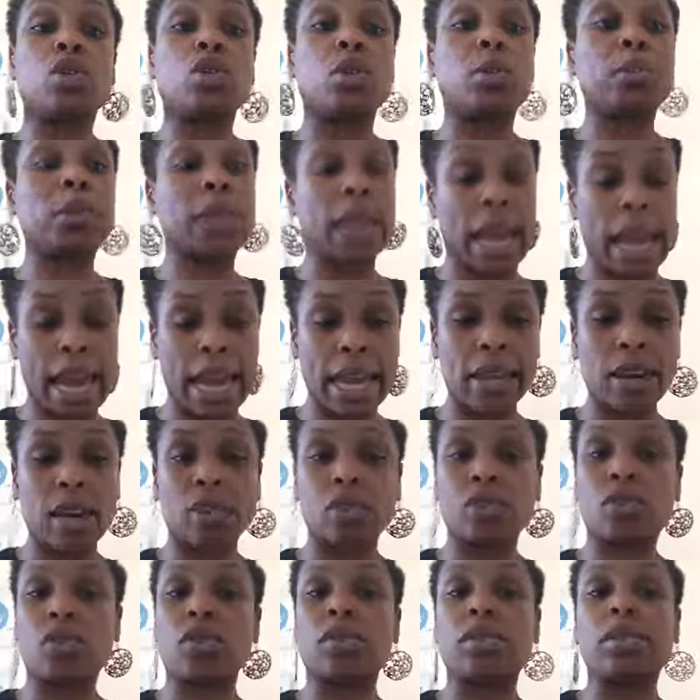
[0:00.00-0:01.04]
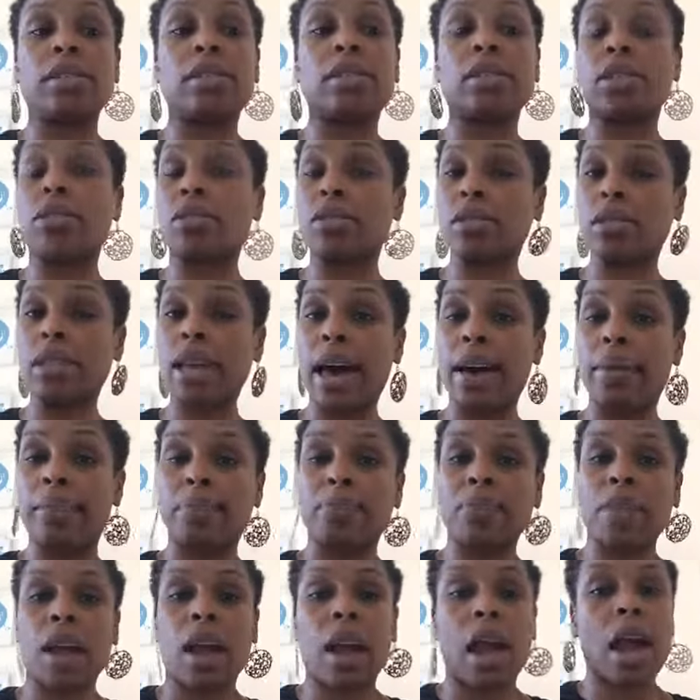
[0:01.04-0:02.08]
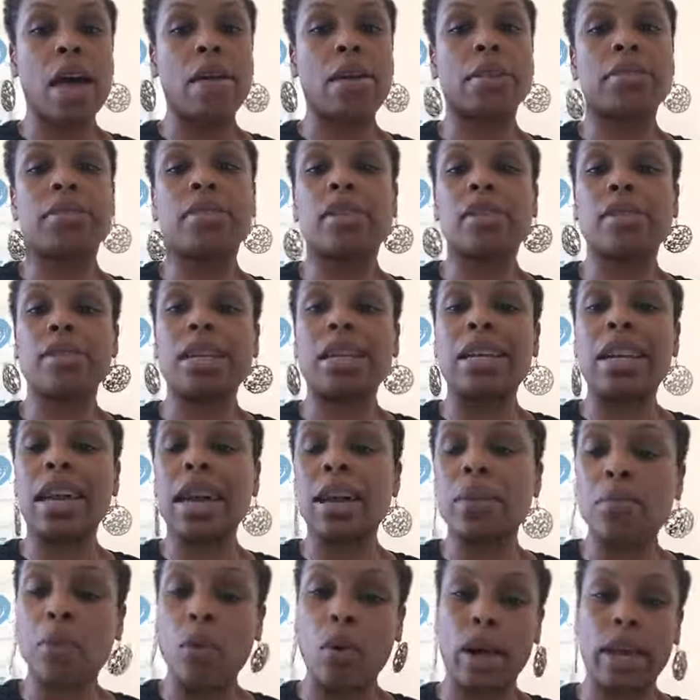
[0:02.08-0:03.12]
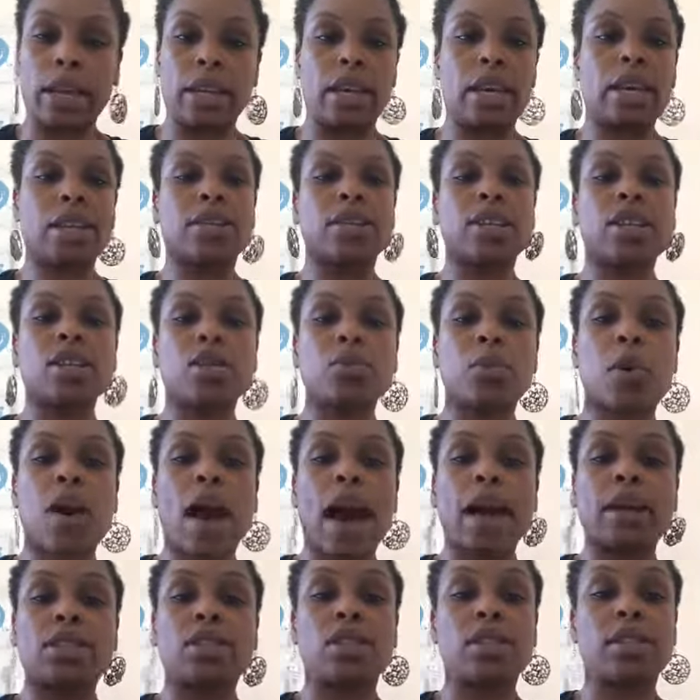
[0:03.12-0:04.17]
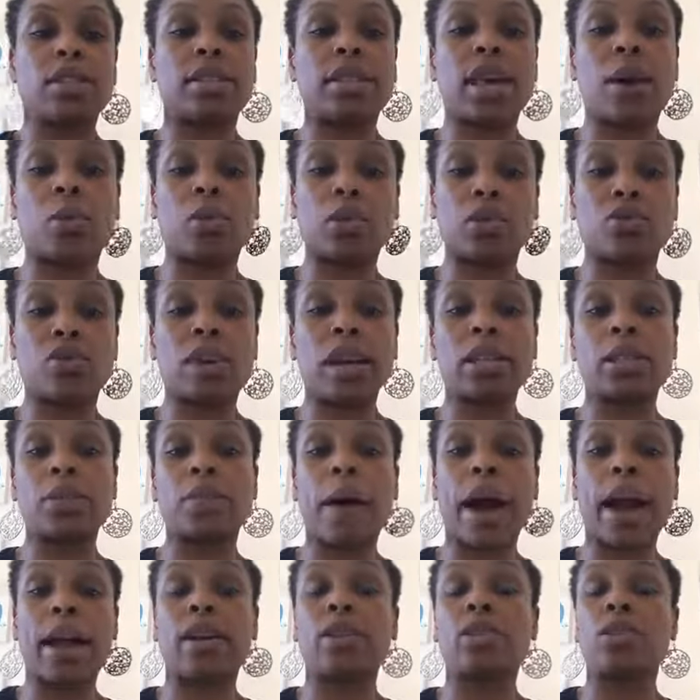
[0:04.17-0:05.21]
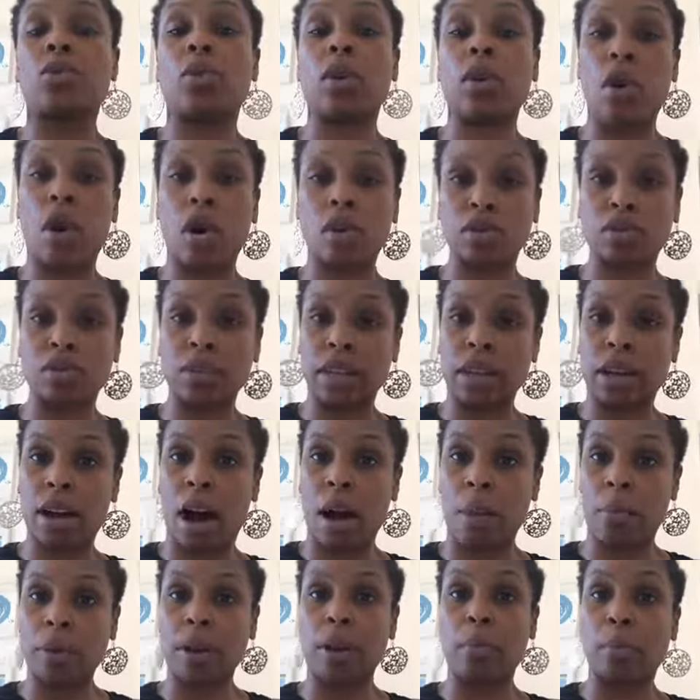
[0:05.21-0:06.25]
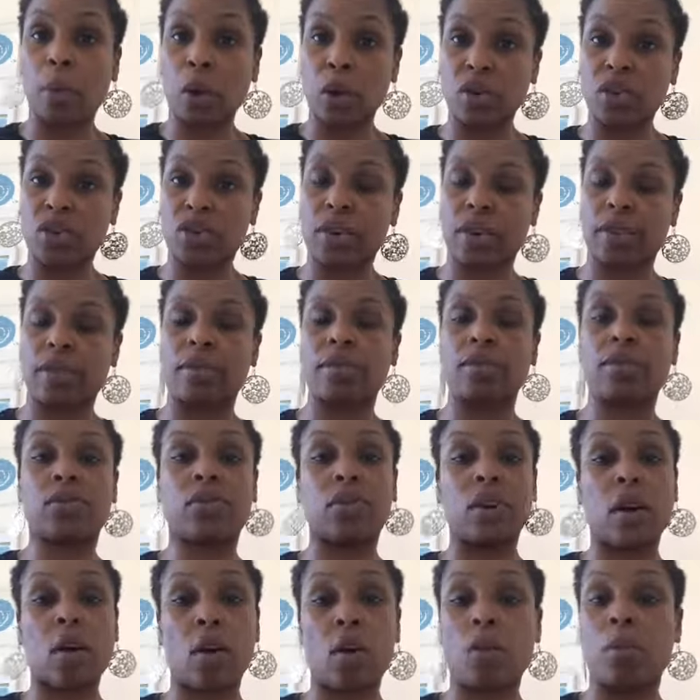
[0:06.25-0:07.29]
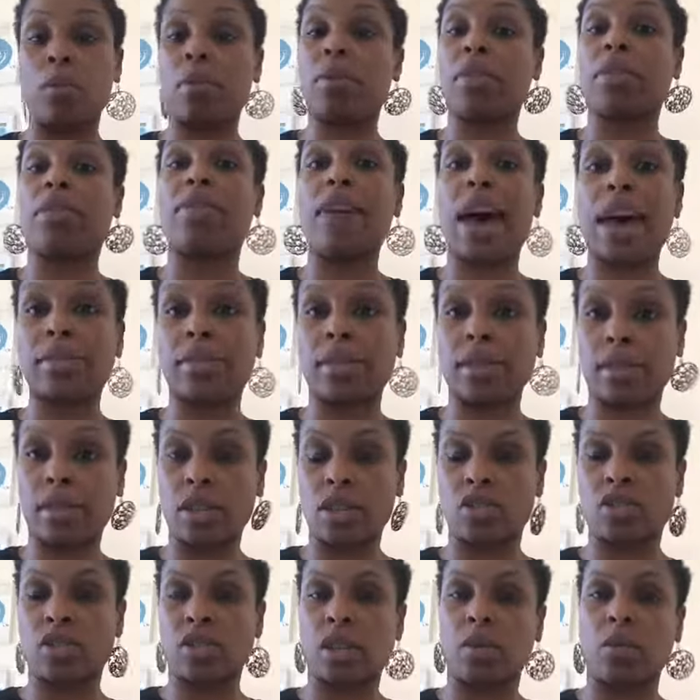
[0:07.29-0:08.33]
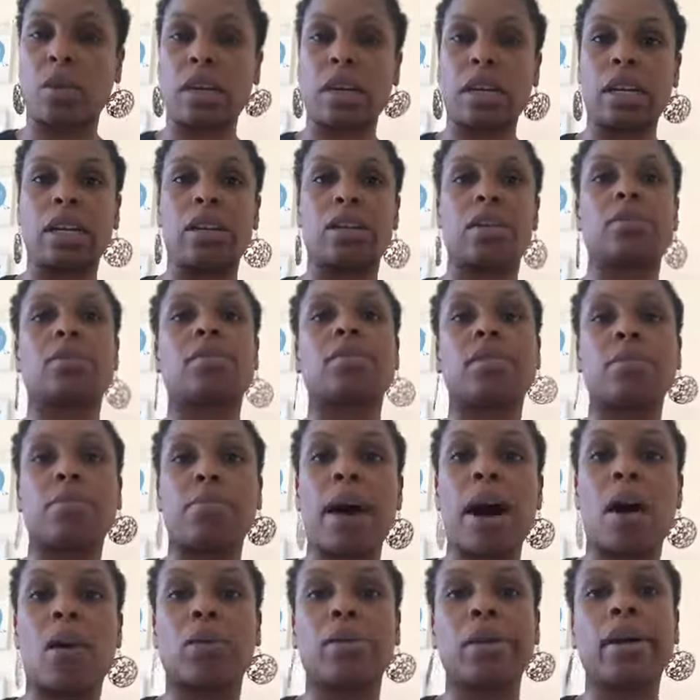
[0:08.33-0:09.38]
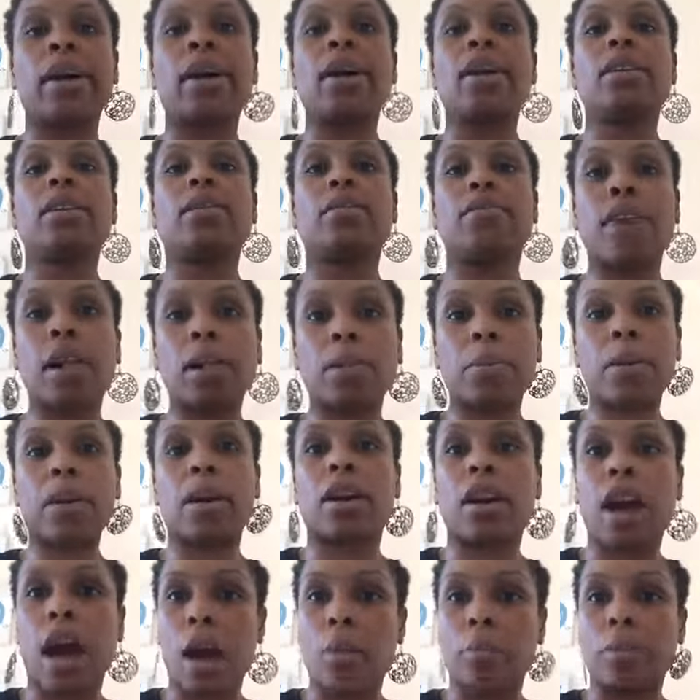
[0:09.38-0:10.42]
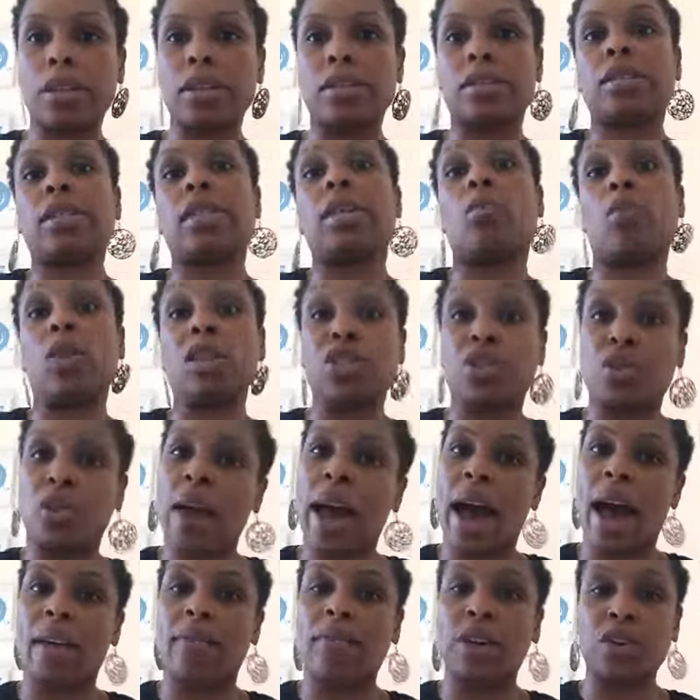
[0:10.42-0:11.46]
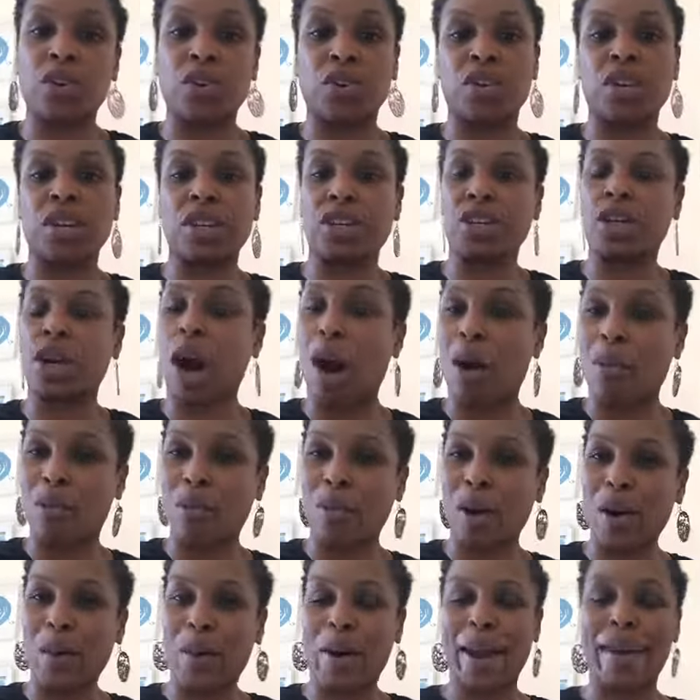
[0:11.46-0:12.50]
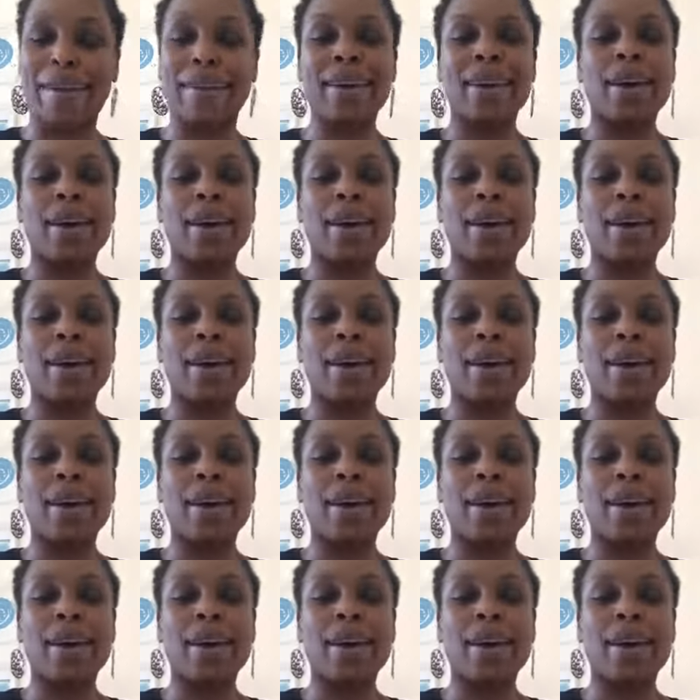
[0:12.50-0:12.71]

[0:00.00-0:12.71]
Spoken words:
obtain a certain skill set and that there is an endpoint in teachable actions that will transpire into a culturally competent person. So that's essentially what it is. It's about developing a competency, and once you have it, you're good to go. Okay.